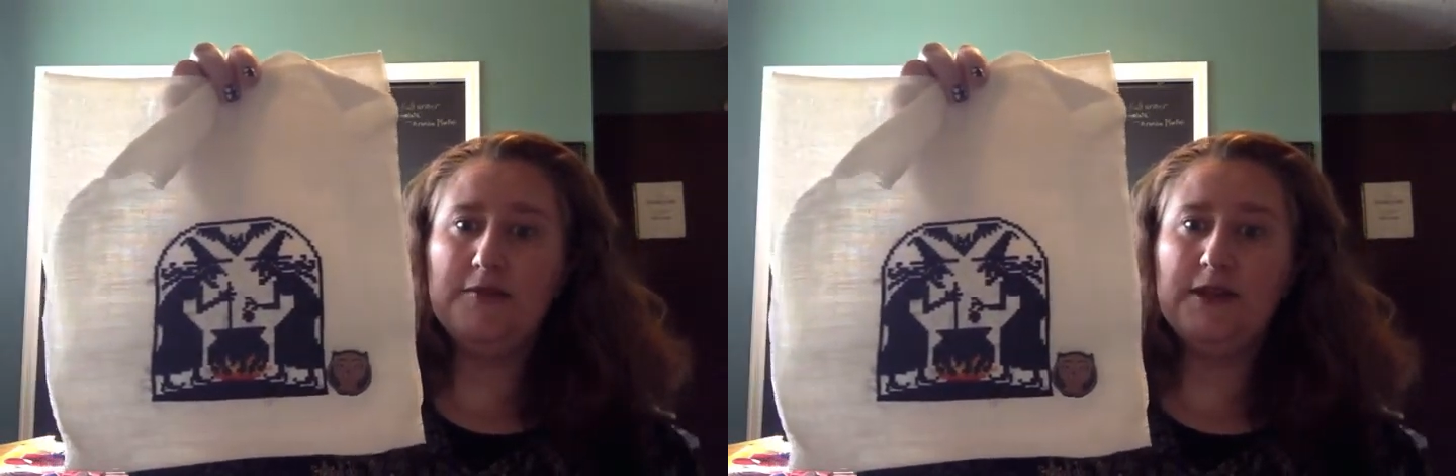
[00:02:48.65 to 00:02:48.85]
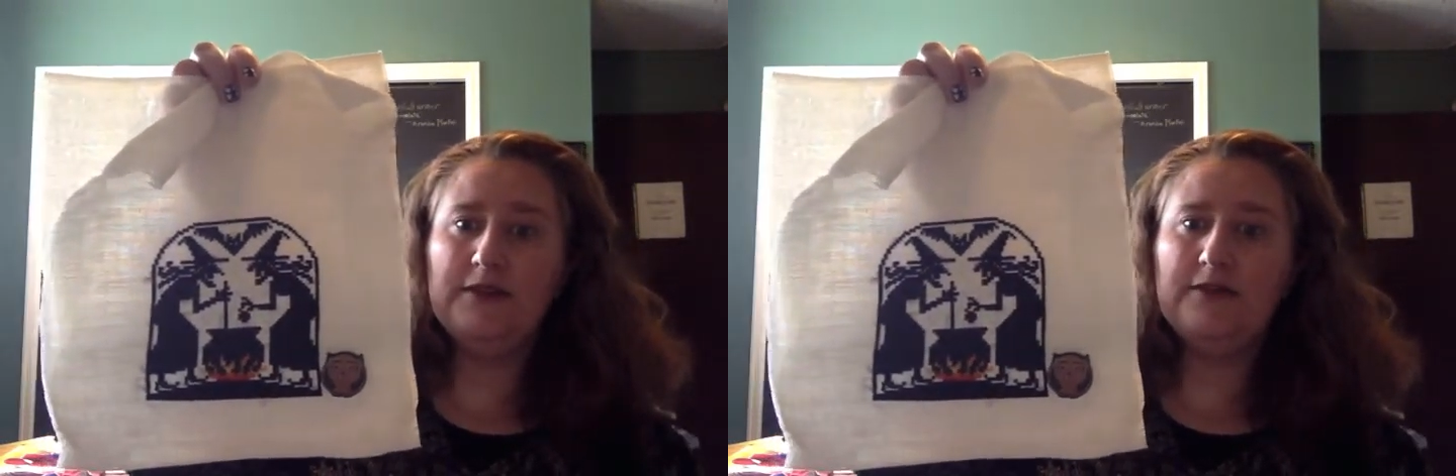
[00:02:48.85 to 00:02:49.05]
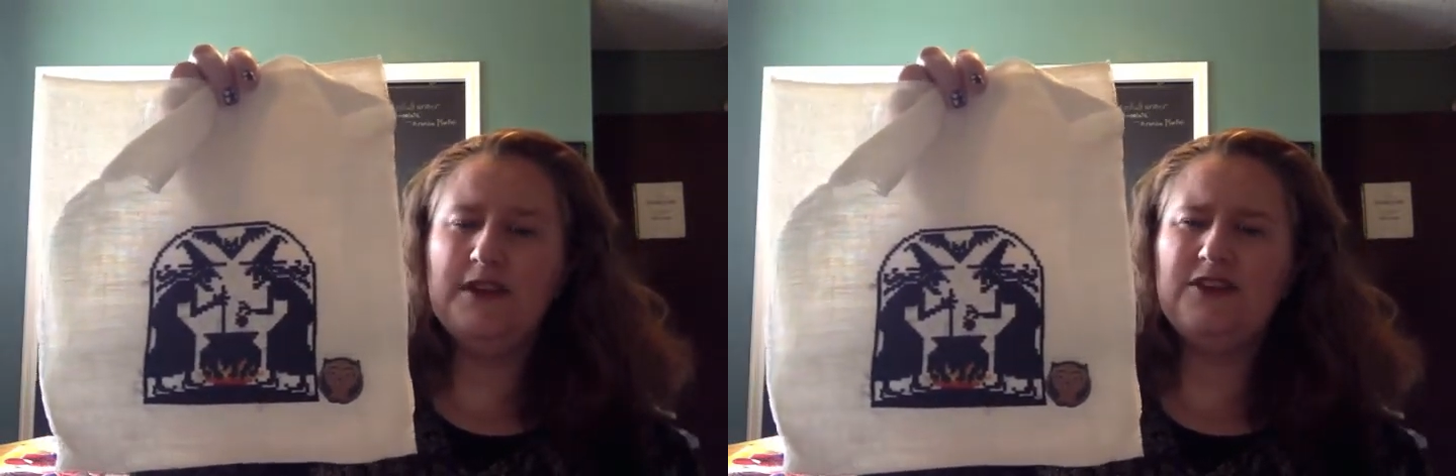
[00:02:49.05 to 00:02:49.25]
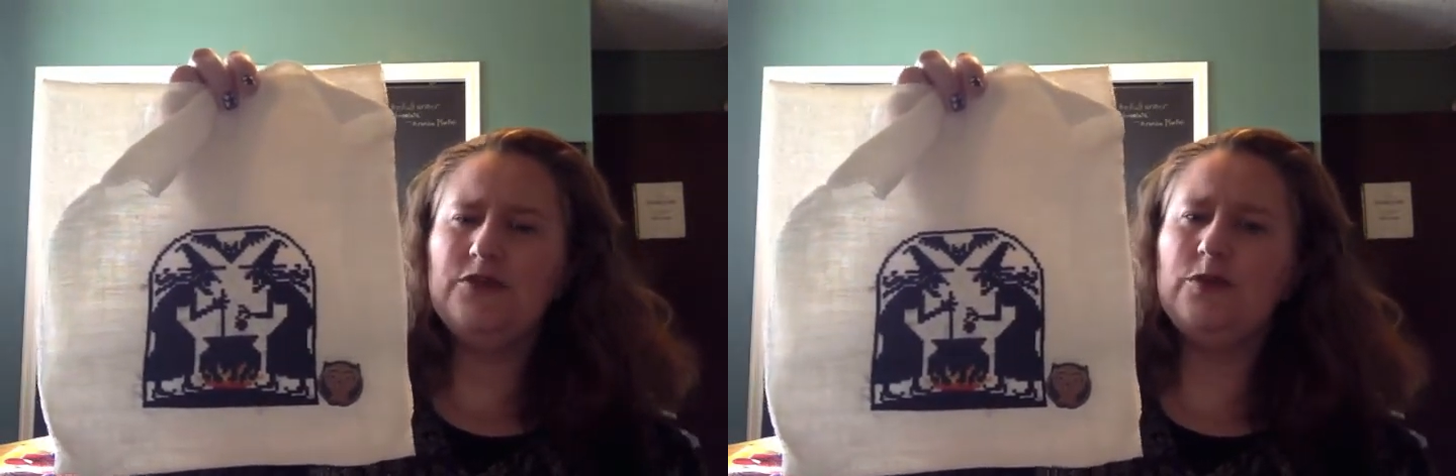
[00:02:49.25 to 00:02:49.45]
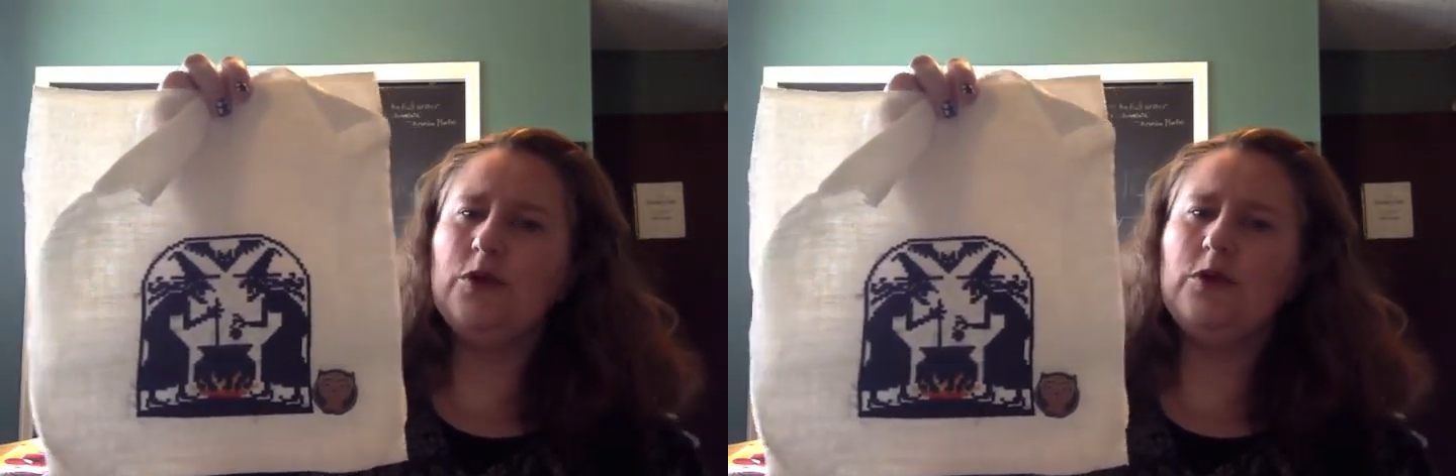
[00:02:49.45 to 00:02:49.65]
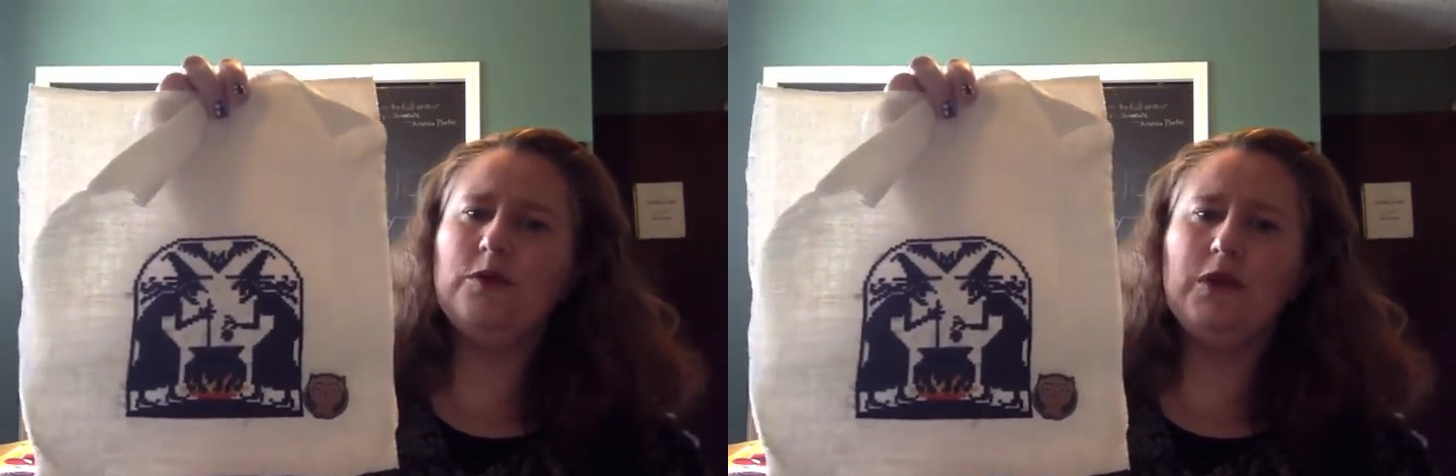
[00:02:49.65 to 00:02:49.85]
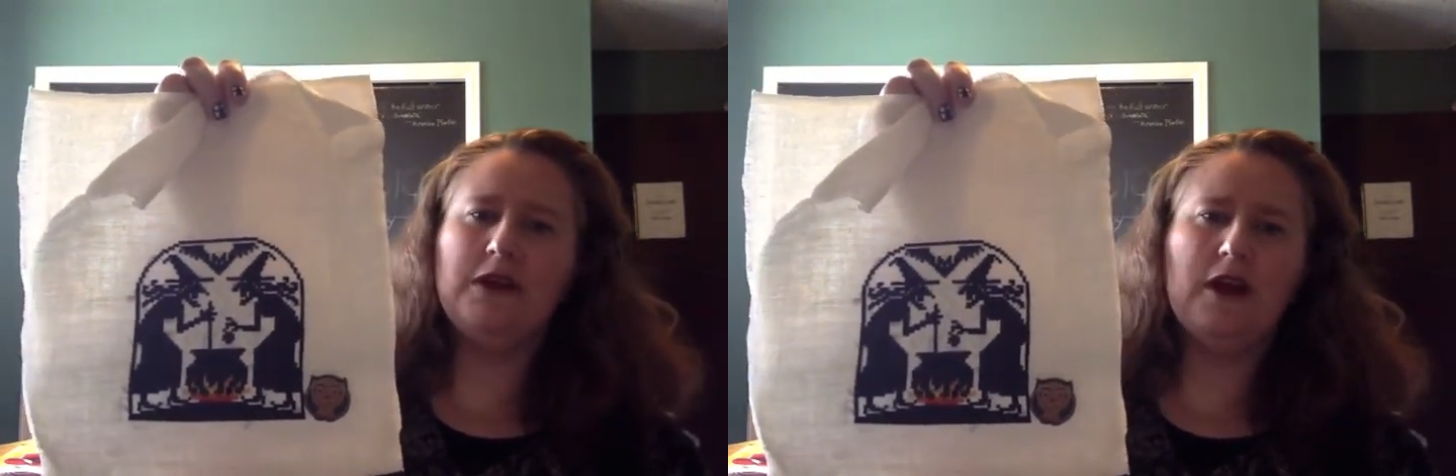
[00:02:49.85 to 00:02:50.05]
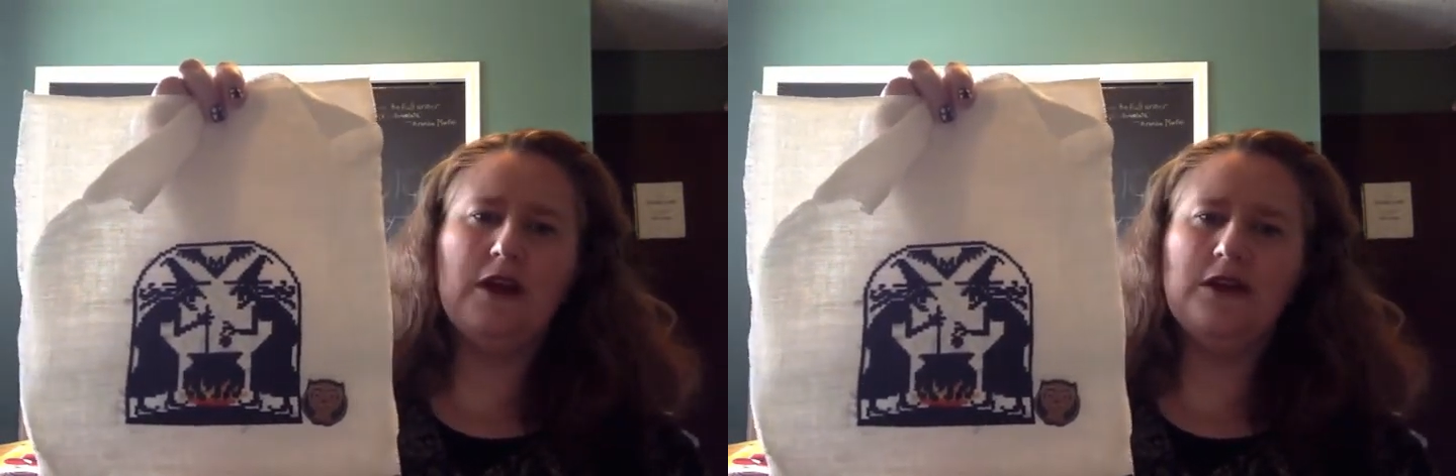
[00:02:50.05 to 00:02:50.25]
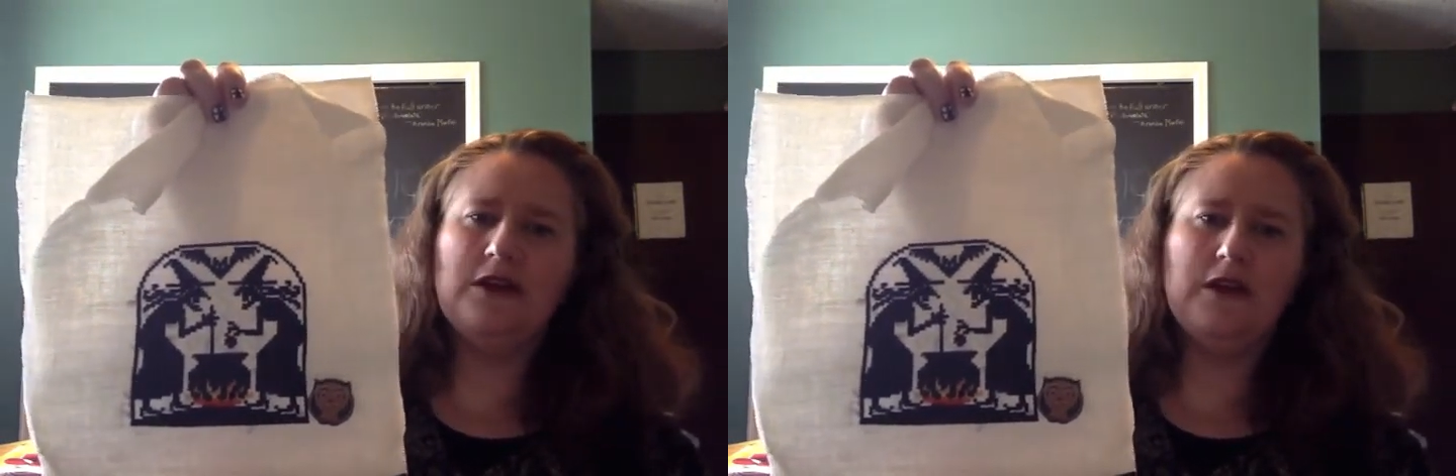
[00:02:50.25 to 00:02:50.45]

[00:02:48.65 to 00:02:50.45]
It's fun to just work with one color